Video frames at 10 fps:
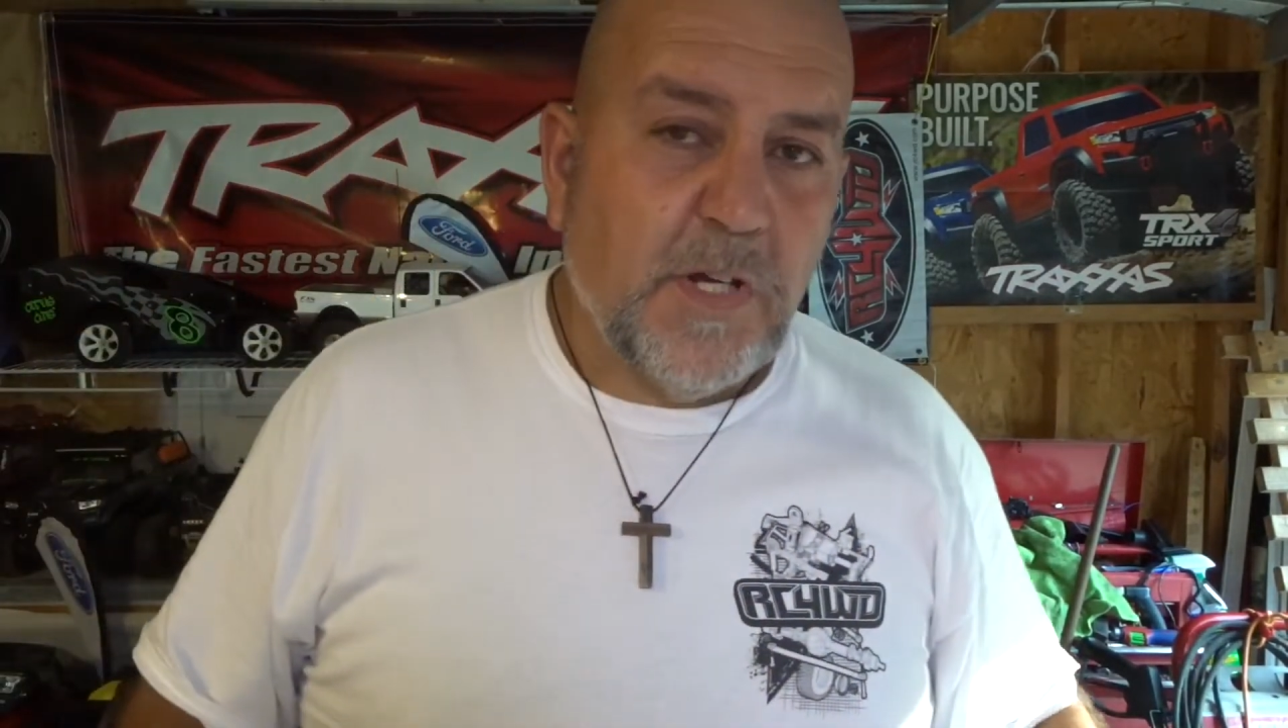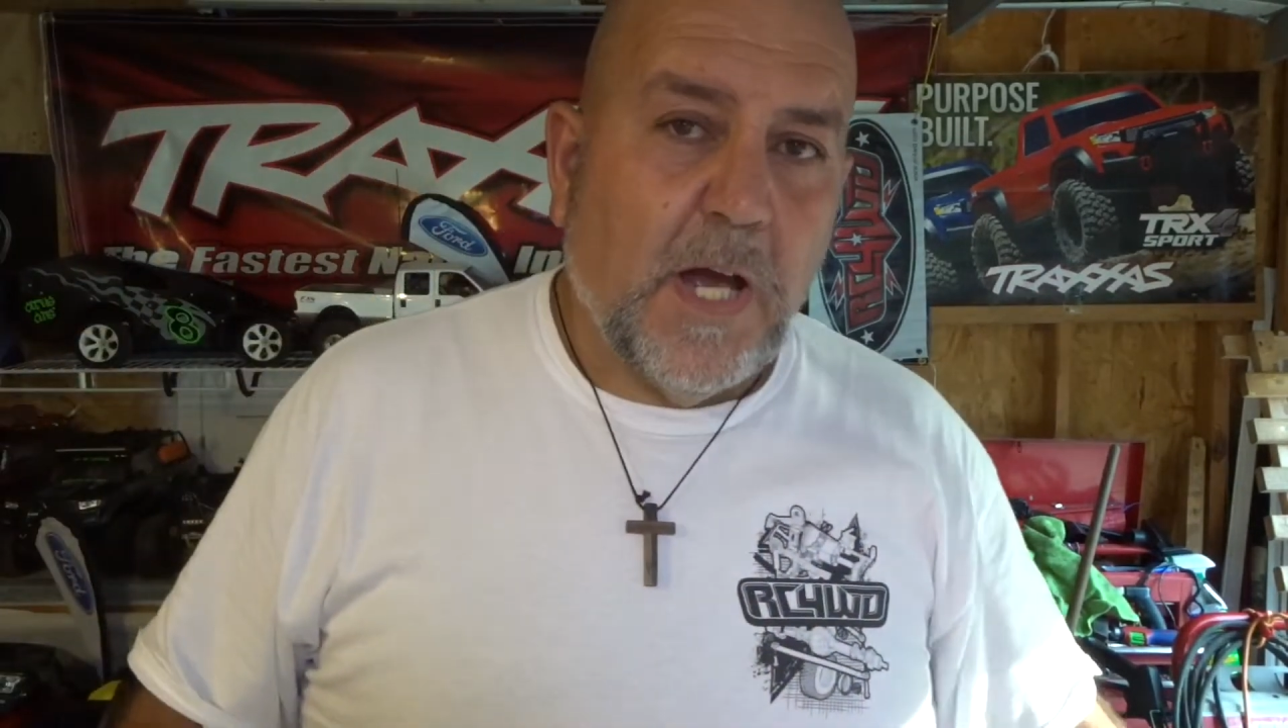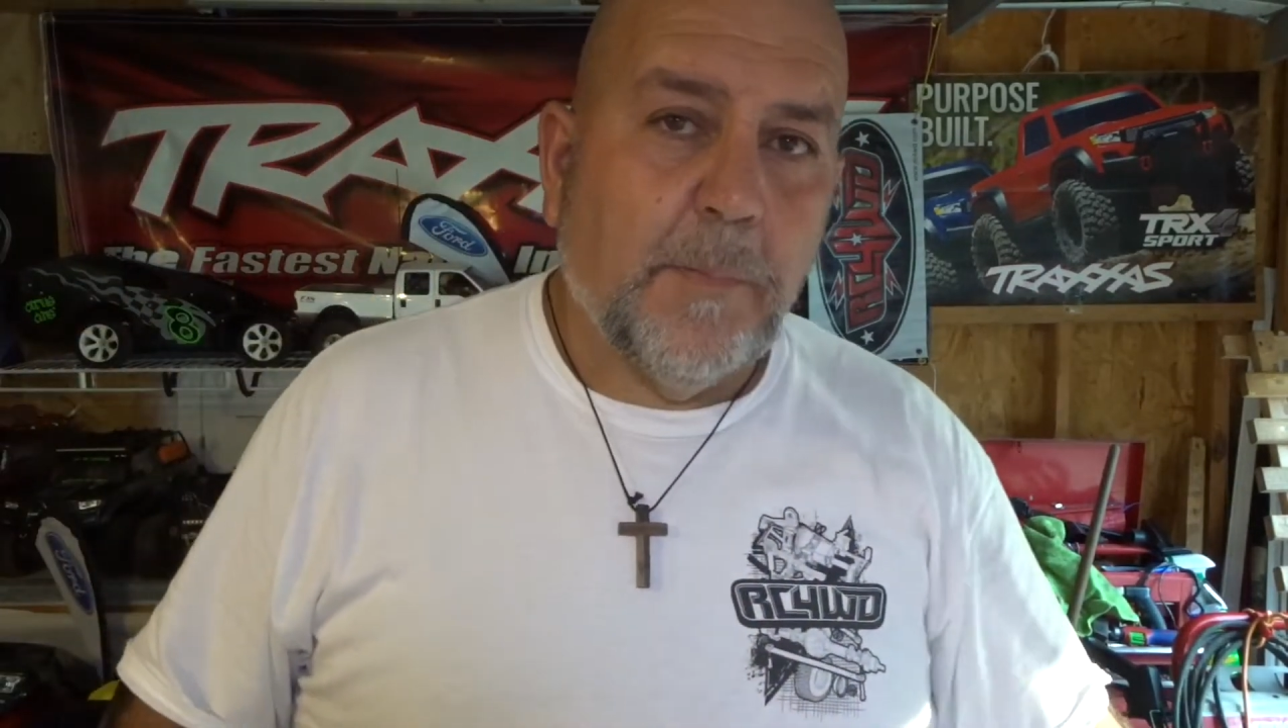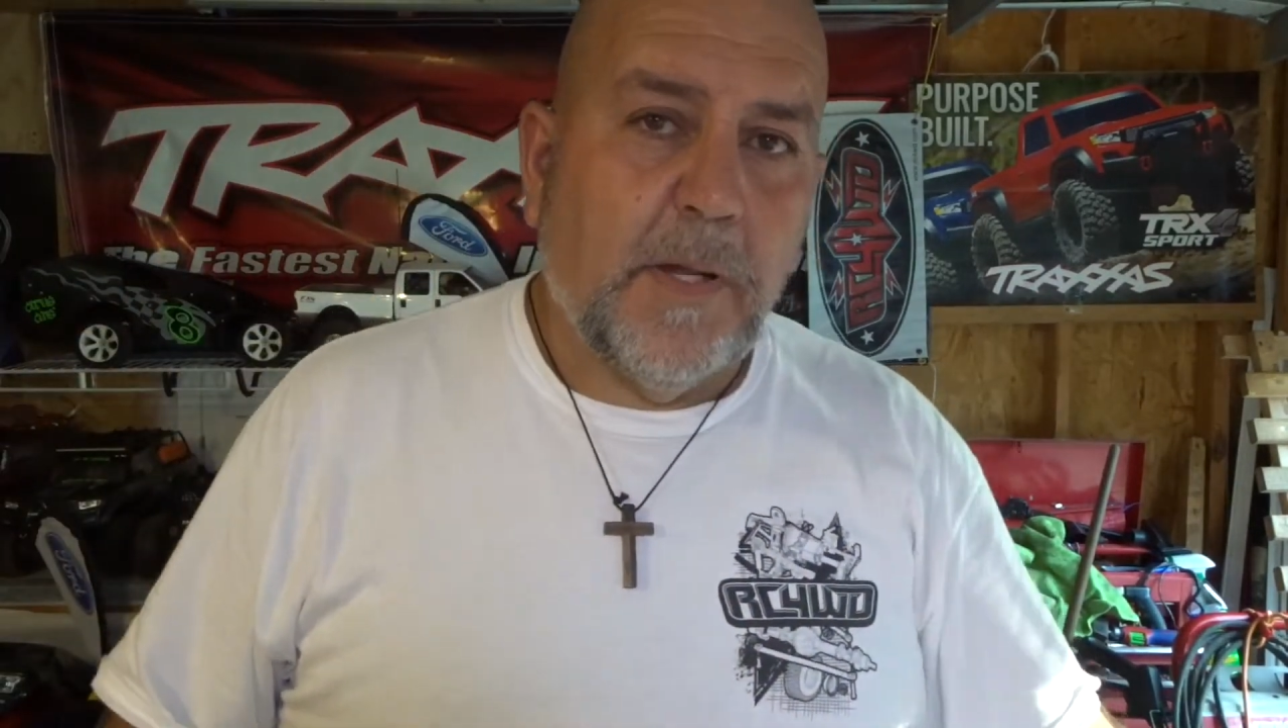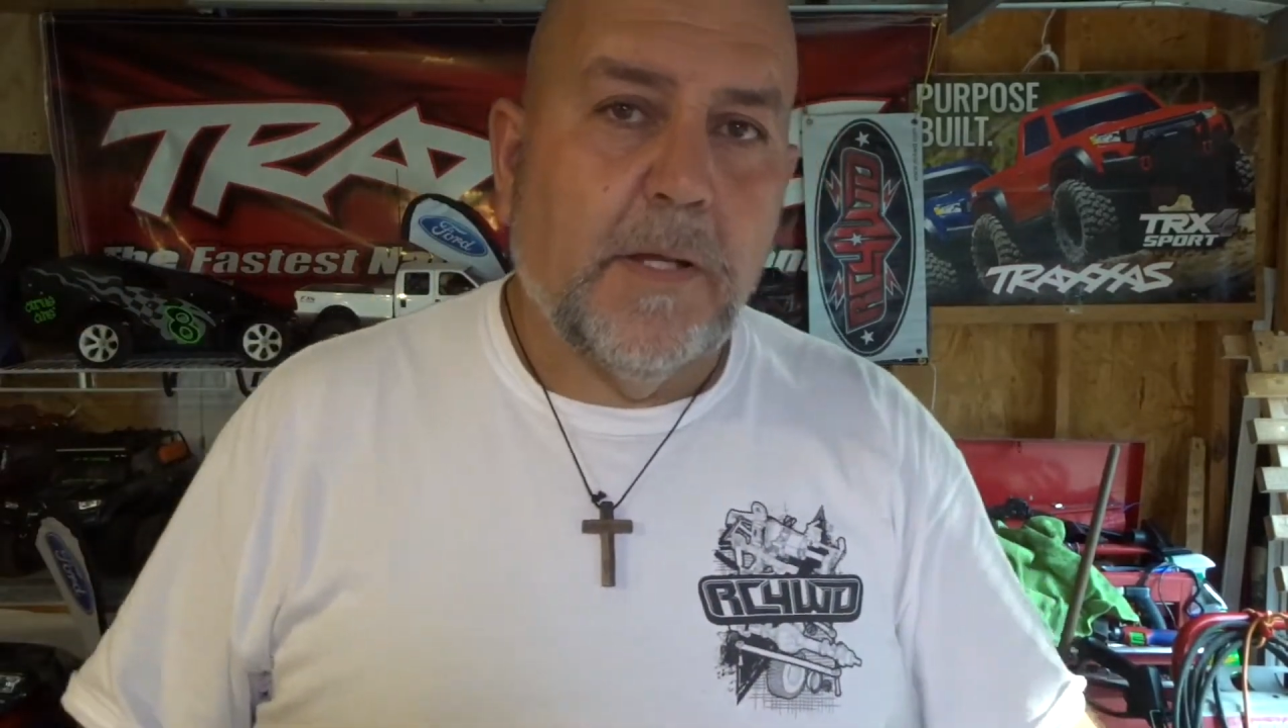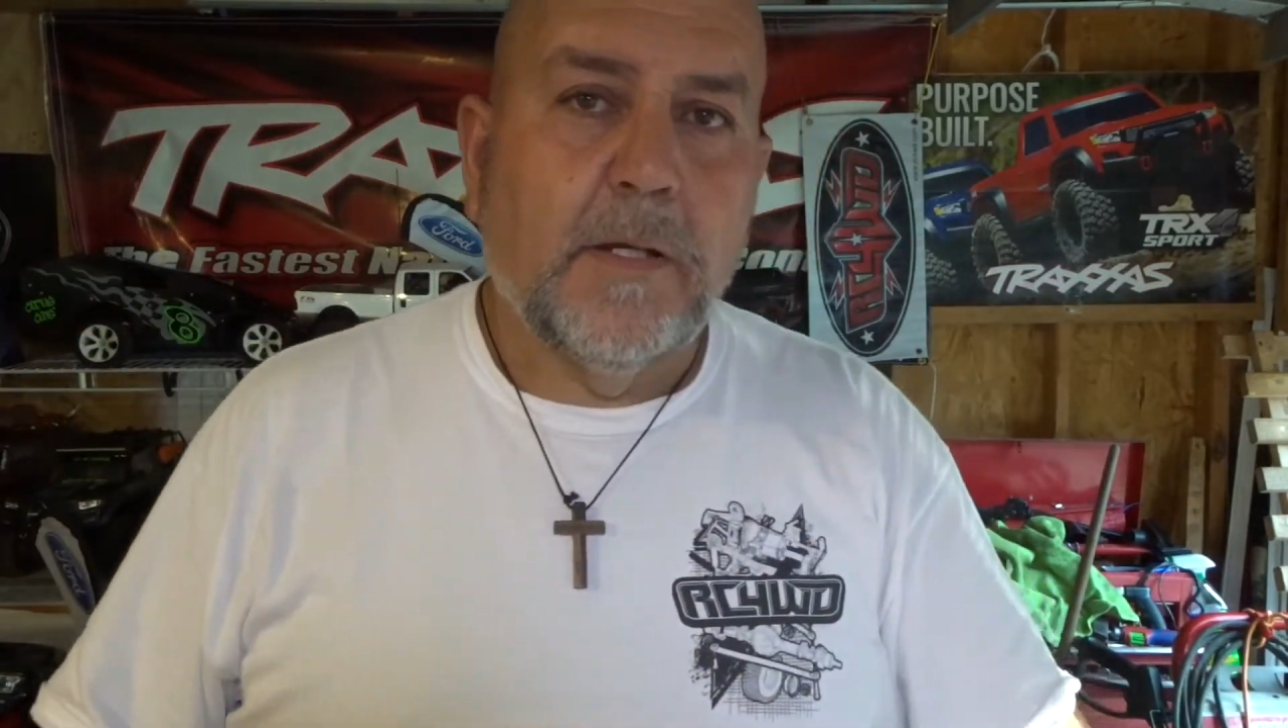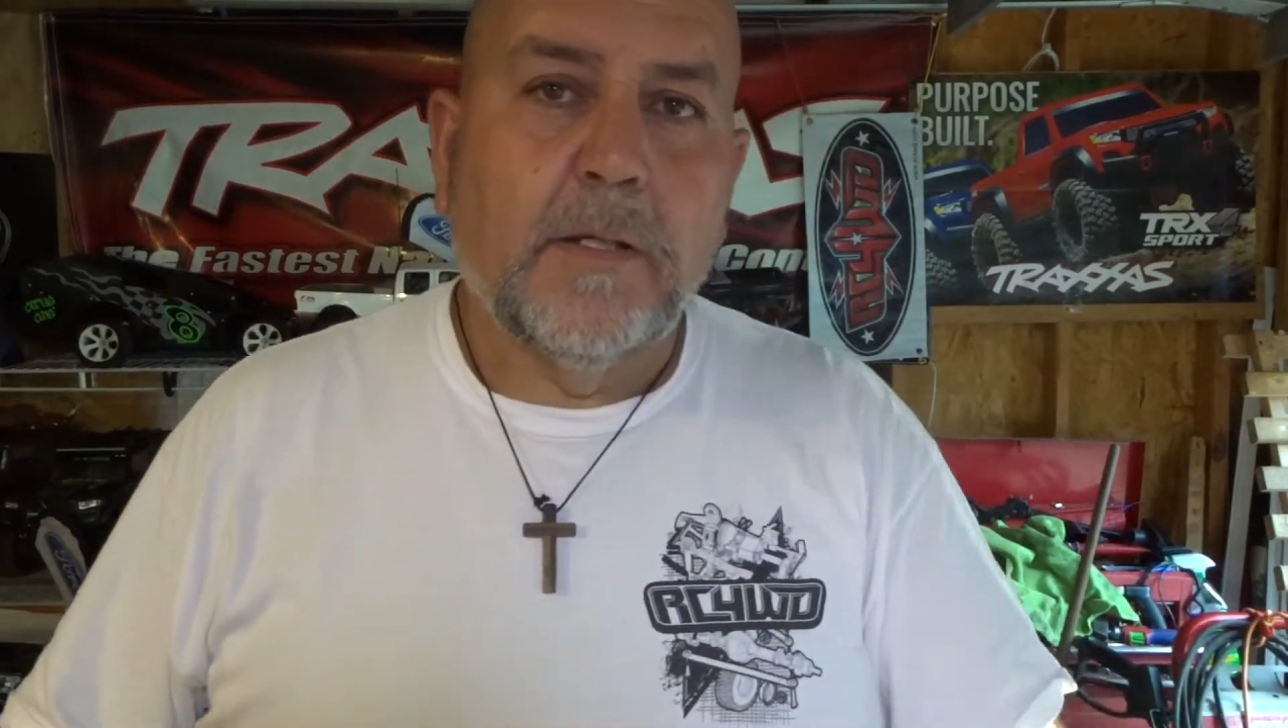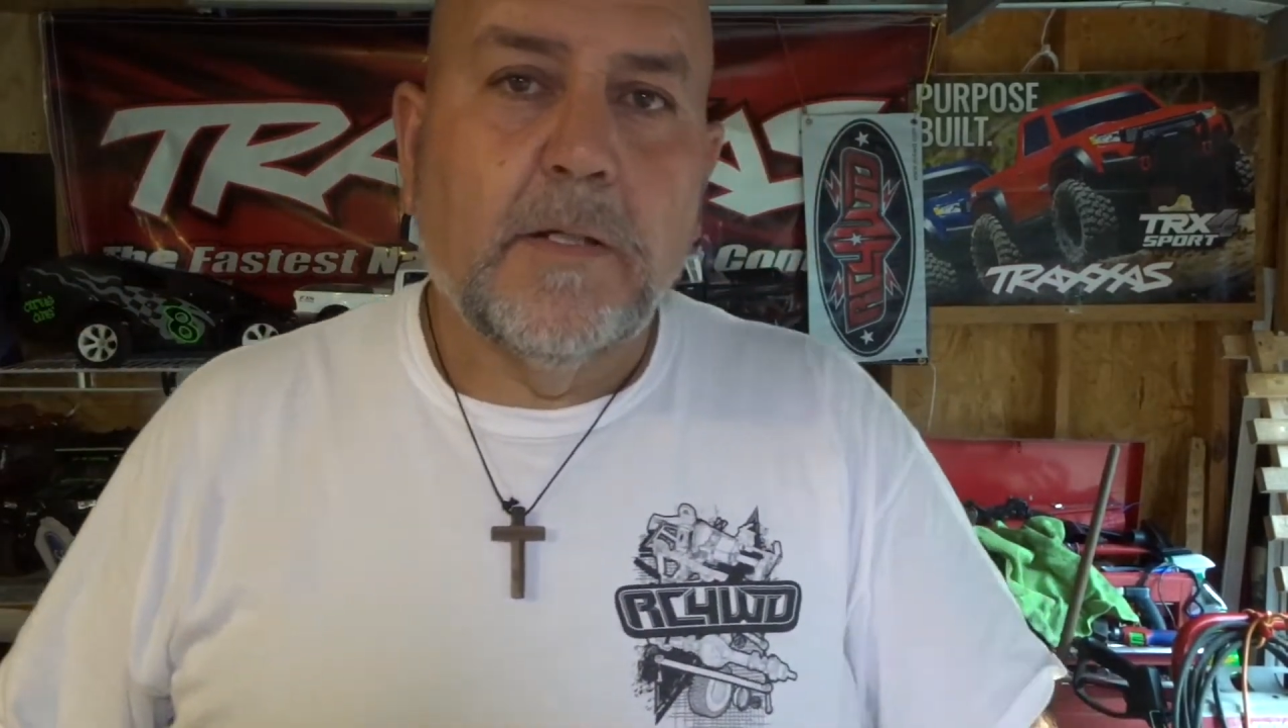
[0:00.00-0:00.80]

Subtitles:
Hobby